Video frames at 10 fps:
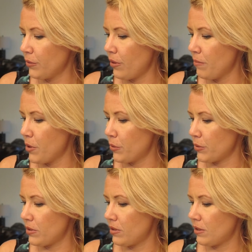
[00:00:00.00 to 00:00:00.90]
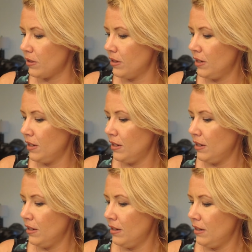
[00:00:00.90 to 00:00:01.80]
to the most?
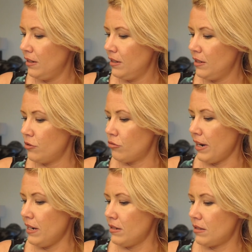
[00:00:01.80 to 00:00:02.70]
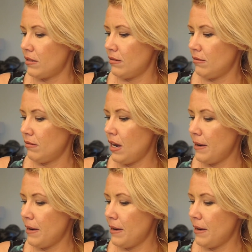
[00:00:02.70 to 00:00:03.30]
Trends.